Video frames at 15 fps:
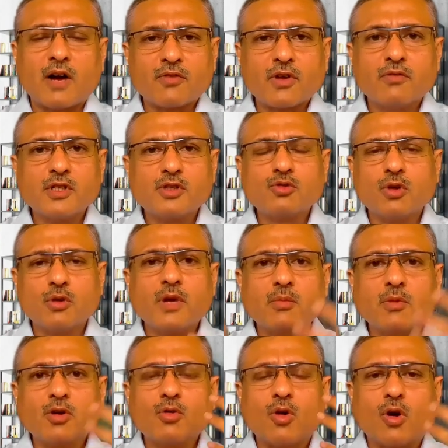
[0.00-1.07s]
after which you will be
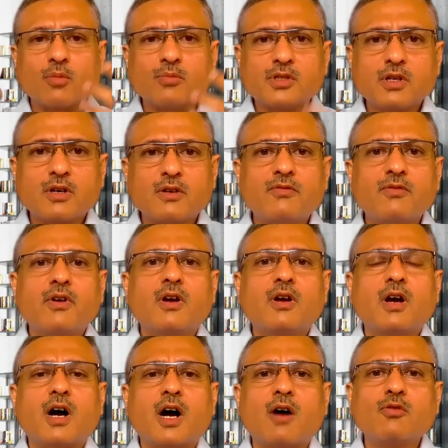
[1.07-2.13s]
able to observe
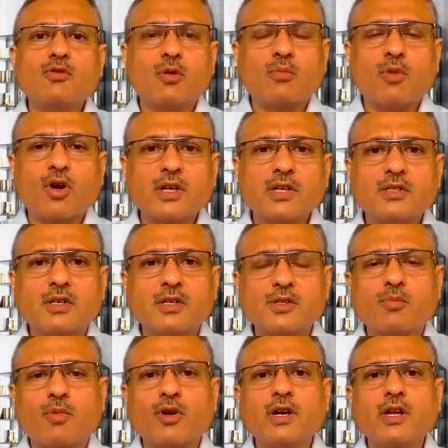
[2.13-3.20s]
how your body is
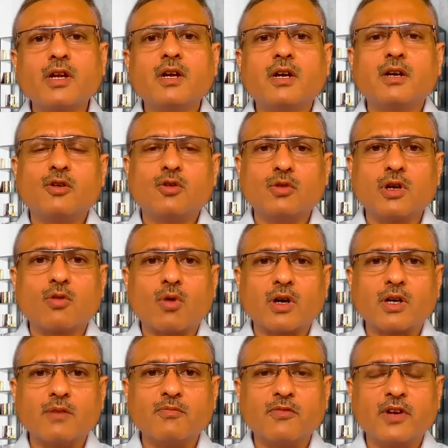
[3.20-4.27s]
responding to the
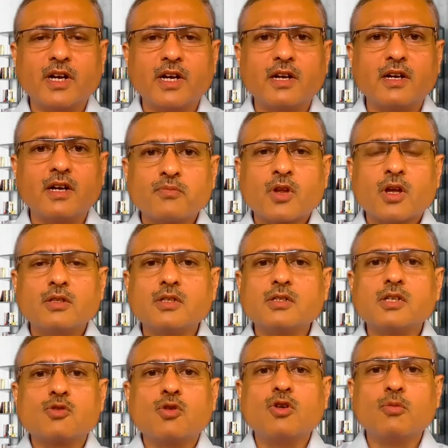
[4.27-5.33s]
quantum field.
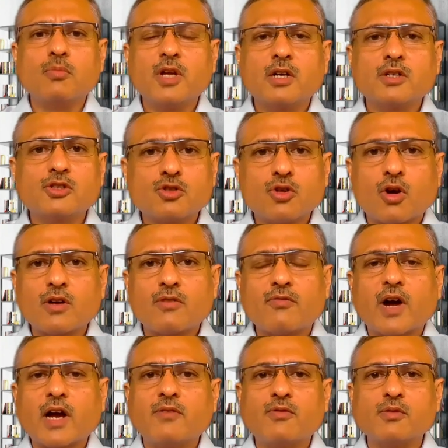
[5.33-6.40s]
This is going to be a
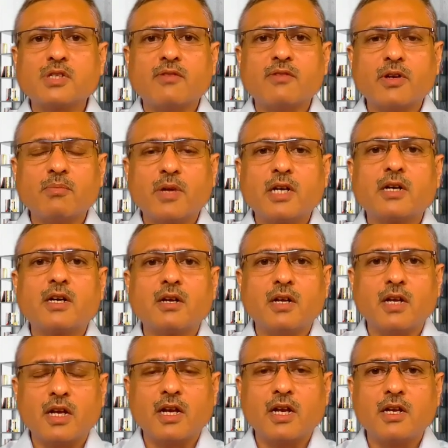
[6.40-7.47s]
short 5 to 7 minute
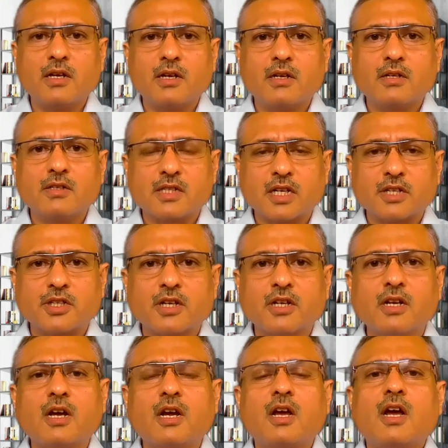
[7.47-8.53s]
healing
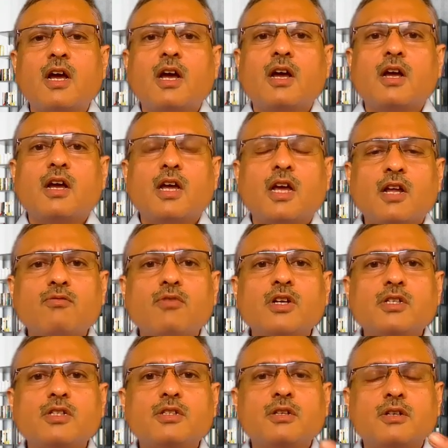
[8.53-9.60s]
session in
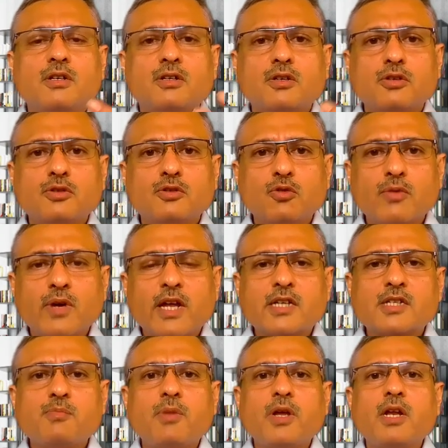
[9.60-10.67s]
which you will
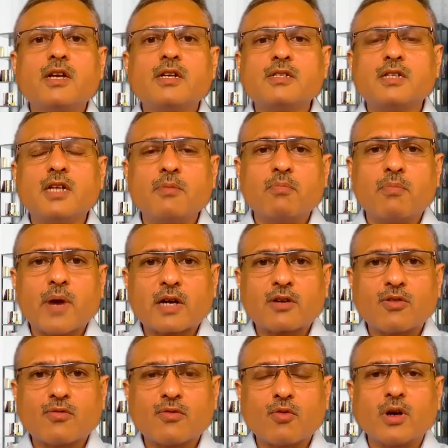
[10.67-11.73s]
experience the
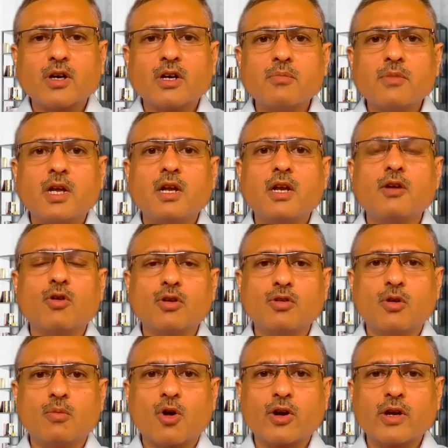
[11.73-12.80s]
impact of quantum healing
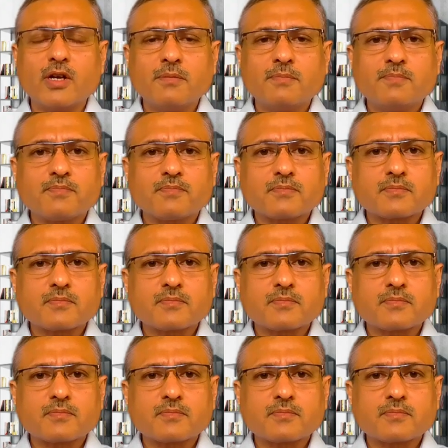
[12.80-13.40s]
on your body.